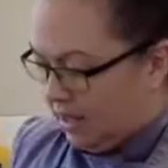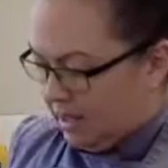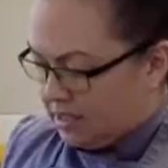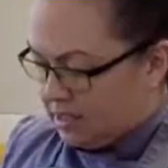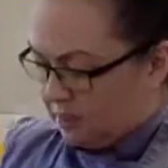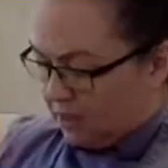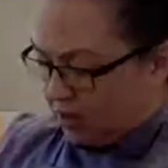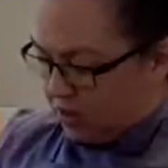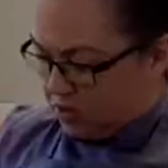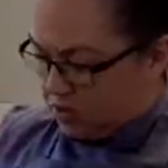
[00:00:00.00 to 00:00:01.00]
is
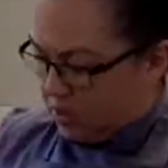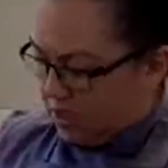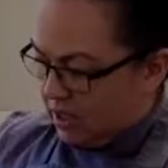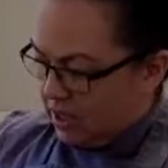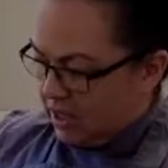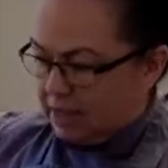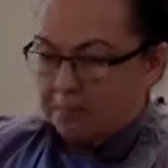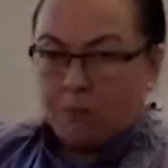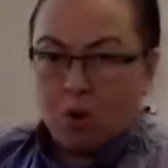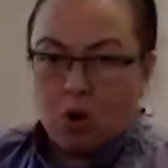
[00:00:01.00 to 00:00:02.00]
because
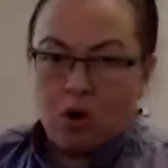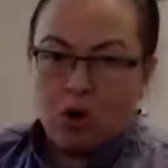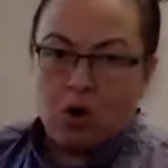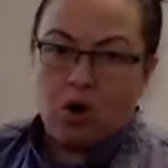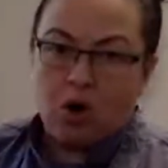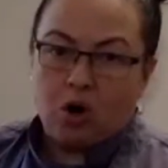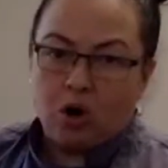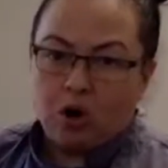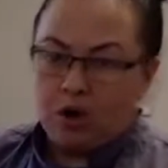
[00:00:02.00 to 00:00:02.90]
the more color